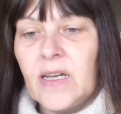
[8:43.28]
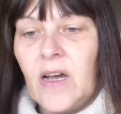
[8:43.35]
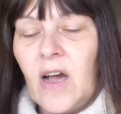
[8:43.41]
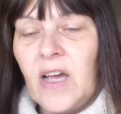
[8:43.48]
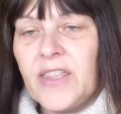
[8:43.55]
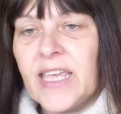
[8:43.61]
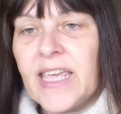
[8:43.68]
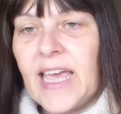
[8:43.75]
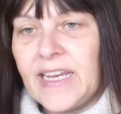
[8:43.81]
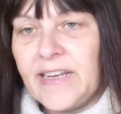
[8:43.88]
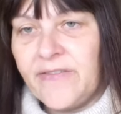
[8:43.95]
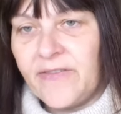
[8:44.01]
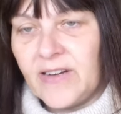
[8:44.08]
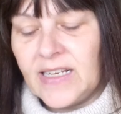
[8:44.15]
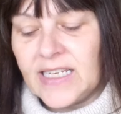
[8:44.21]
either
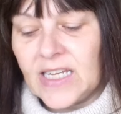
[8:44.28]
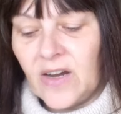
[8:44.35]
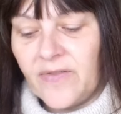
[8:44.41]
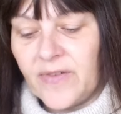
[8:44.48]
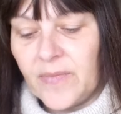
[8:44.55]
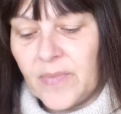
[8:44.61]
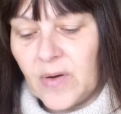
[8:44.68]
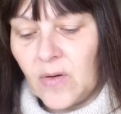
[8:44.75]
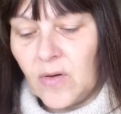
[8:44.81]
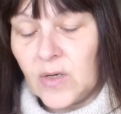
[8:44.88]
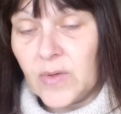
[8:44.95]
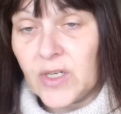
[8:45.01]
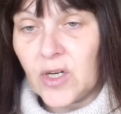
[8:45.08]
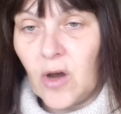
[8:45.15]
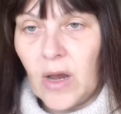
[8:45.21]
gainfully self-employed,
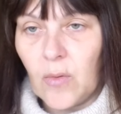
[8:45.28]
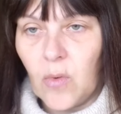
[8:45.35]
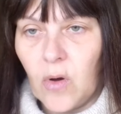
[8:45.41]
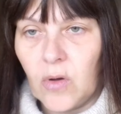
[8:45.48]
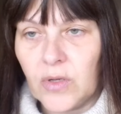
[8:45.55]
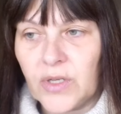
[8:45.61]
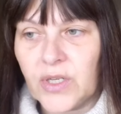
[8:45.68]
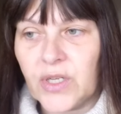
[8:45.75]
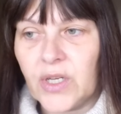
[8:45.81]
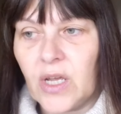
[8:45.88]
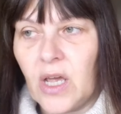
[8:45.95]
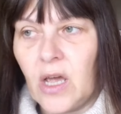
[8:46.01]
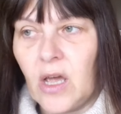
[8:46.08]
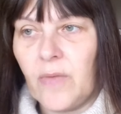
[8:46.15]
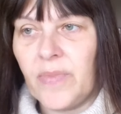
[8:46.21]
which I was.
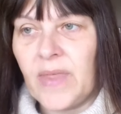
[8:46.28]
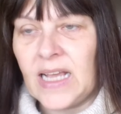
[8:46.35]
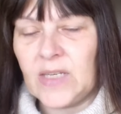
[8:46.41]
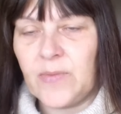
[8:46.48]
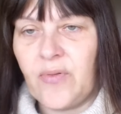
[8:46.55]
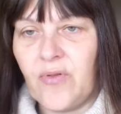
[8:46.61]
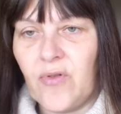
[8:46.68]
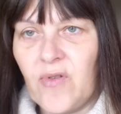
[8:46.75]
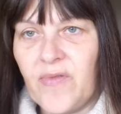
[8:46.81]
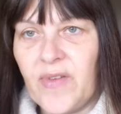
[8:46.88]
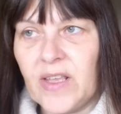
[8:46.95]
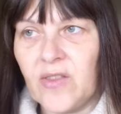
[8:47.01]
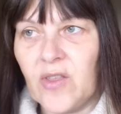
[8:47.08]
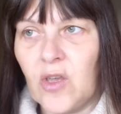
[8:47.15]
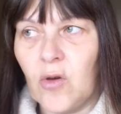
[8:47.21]
That's
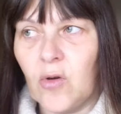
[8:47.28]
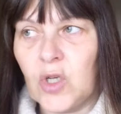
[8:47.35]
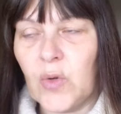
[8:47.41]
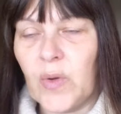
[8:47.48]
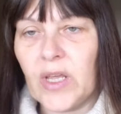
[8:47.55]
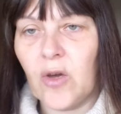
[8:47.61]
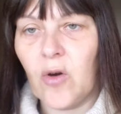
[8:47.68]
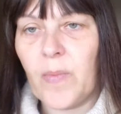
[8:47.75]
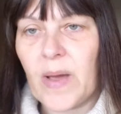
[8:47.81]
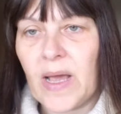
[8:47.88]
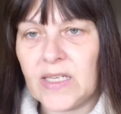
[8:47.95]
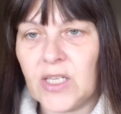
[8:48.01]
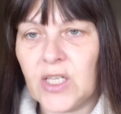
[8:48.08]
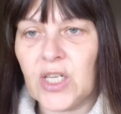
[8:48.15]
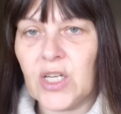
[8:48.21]
proving that you're doing your
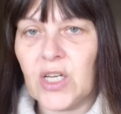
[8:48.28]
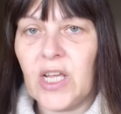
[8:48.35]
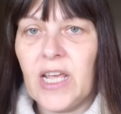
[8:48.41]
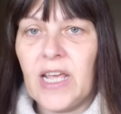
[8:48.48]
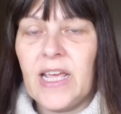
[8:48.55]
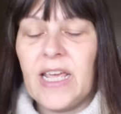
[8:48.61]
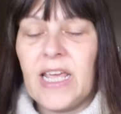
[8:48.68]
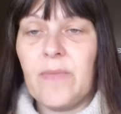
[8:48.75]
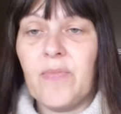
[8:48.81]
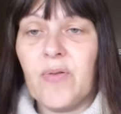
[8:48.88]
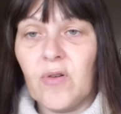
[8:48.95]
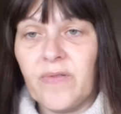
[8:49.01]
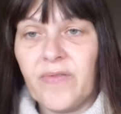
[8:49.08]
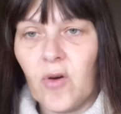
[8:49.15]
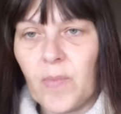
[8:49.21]
best to
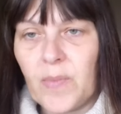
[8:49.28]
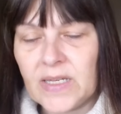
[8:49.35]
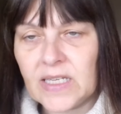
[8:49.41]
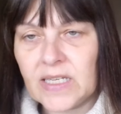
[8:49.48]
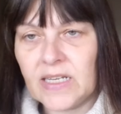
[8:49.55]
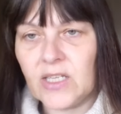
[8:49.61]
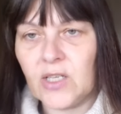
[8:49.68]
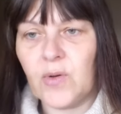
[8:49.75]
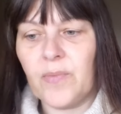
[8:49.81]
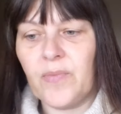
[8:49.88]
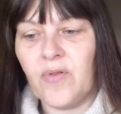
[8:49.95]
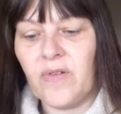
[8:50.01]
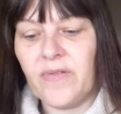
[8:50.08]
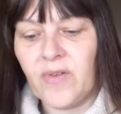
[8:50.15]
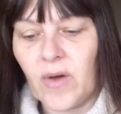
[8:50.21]
improve your business, to
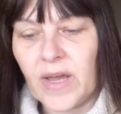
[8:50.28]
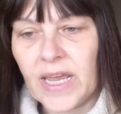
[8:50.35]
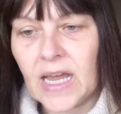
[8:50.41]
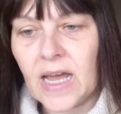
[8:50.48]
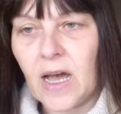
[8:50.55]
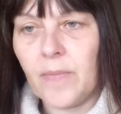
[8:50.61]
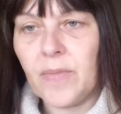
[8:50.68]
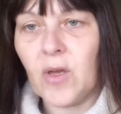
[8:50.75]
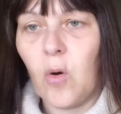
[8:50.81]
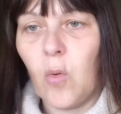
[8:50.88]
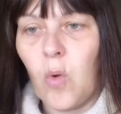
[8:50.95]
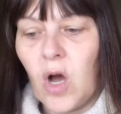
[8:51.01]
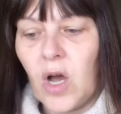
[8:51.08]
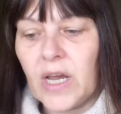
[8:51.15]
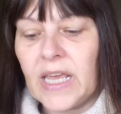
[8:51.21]
improve your income. You're
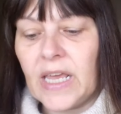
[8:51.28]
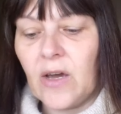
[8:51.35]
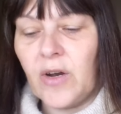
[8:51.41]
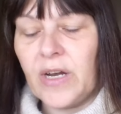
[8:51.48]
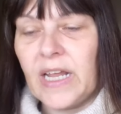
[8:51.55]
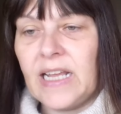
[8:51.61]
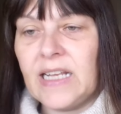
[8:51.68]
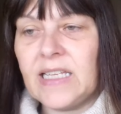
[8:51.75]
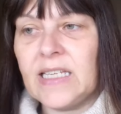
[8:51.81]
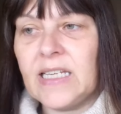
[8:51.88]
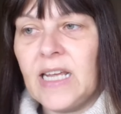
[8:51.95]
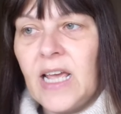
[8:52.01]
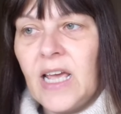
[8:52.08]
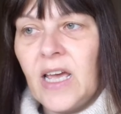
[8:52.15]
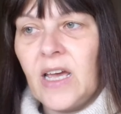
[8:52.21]
working on it,
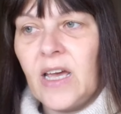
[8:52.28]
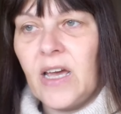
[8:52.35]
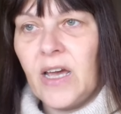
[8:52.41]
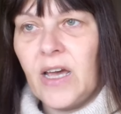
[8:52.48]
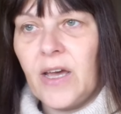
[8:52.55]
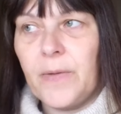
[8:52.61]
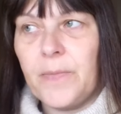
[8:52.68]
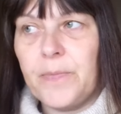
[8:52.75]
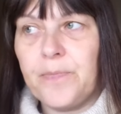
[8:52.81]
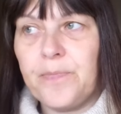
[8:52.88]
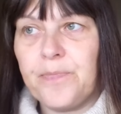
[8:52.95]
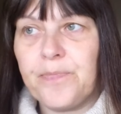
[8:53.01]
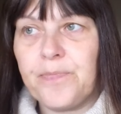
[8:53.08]
or